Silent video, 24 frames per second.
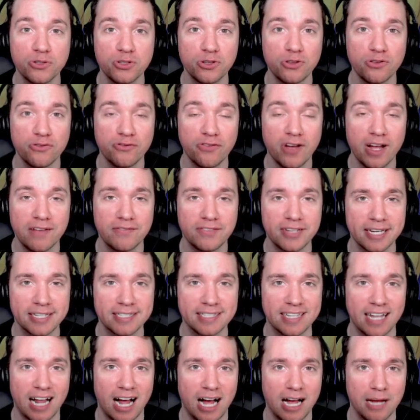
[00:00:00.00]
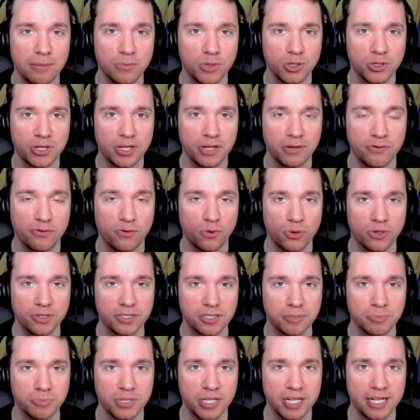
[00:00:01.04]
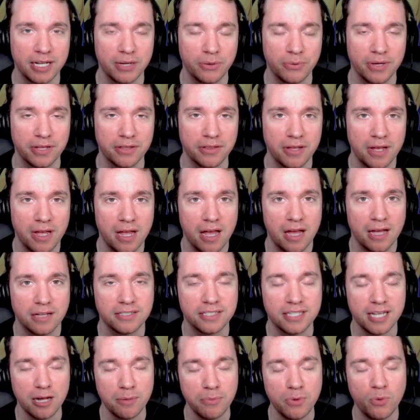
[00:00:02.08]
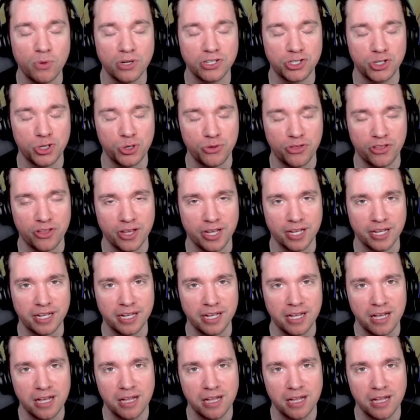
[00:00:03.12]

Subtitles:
are the 5 decks that I'm looking forward to playing with. Tell me what you think.